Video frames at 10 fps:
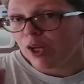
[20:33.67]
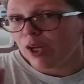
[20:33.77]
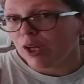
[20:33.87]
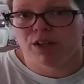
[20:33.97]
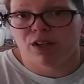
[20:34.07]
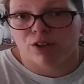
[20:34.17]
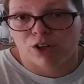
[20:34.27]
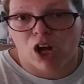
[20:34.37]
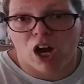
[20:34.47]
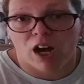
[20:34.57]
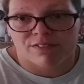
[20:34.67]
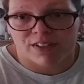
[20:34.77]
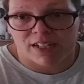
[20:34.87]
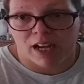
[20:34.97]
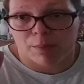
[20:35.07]
Put it in your
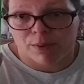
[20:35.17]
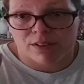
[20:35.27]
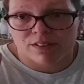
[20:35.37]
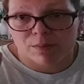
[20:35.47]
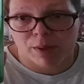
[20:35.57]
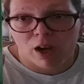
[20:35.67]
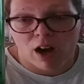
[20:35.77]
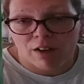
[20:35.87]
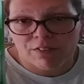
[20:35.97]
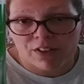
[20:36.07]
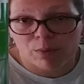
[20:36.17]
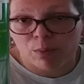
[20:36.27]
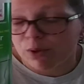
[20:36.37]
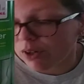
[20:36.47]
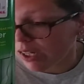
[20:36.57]
coffee. I put this in my coffee in the
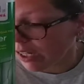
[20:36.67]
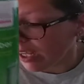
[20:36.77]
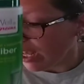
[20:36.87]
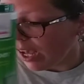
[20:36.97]
morning.